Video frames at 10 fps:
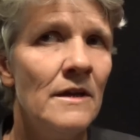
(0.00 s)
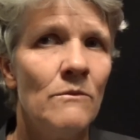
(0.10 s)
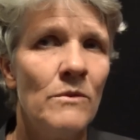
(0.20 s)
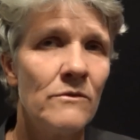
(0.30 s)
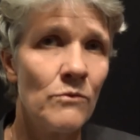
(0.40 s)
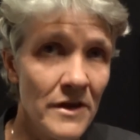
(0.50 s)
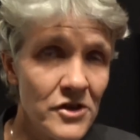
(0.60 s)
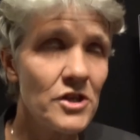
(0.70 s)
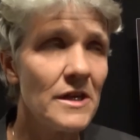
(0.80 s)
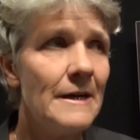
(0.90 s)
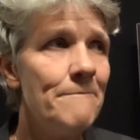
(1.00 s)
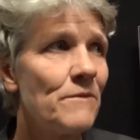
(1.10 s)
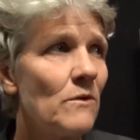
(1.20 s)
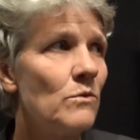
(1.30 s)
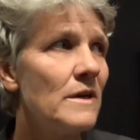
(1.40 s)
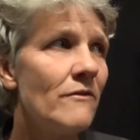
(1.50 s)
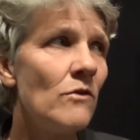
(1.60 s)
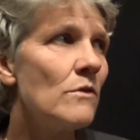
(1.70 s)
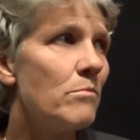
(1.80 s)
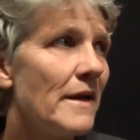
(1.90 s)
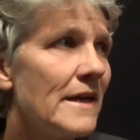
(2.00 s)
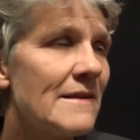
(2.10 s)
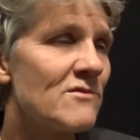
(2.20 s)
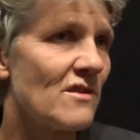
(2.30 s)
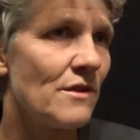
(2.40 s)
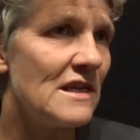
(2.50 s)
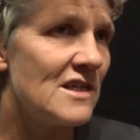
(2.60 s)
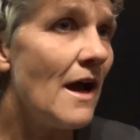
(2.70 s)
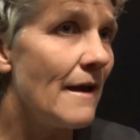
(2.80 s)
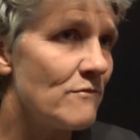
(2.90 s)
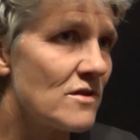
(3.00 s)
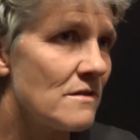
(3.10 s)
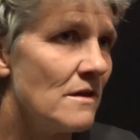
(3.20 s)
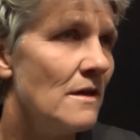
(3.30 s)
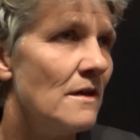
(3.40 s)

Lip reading: With Russia, we have only played against them three times.